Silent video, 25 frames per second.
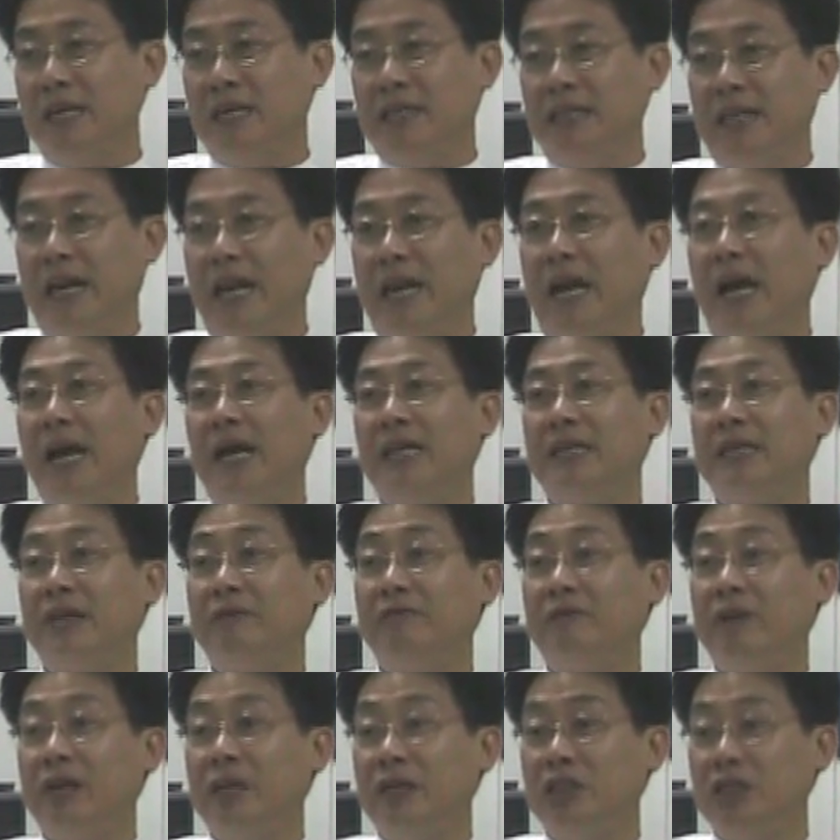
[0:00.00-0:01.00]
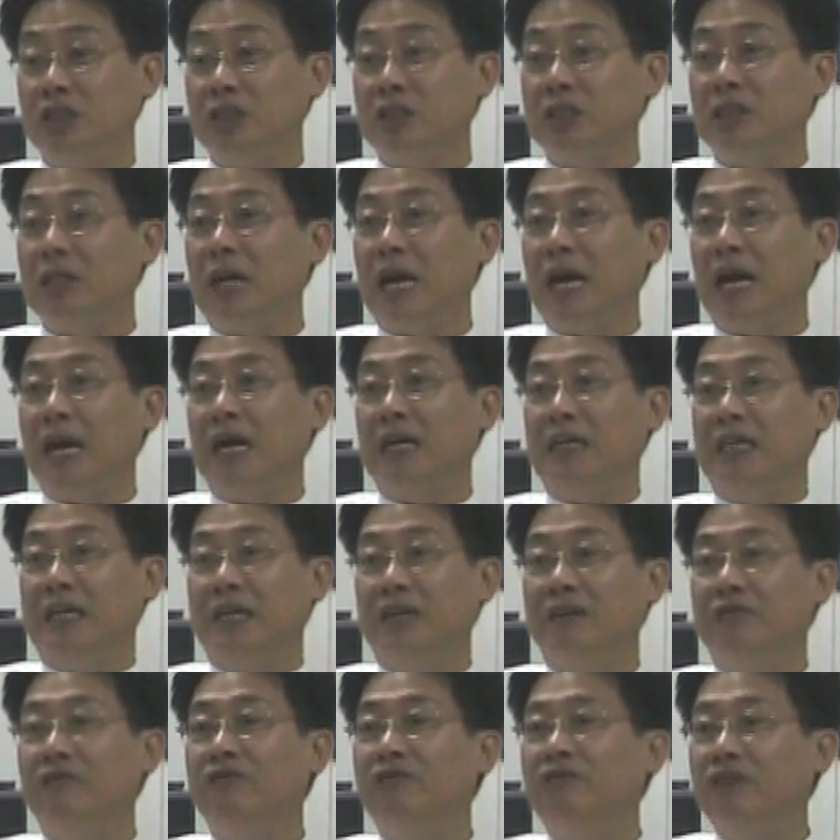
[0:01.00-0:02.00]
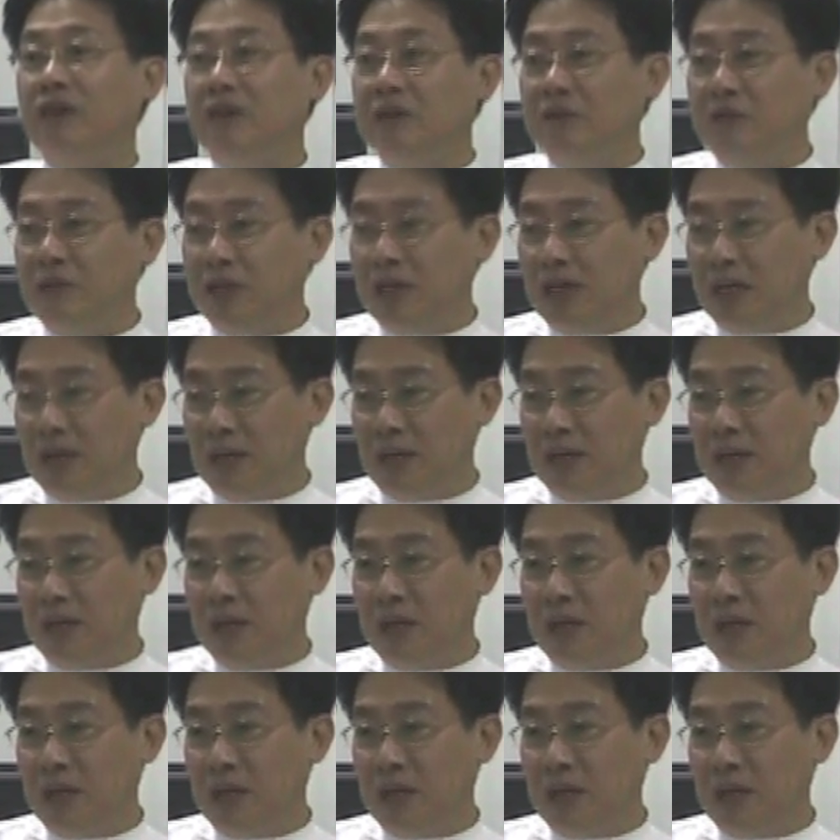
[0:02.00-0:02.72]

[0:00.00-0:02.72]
that other religions are inferior.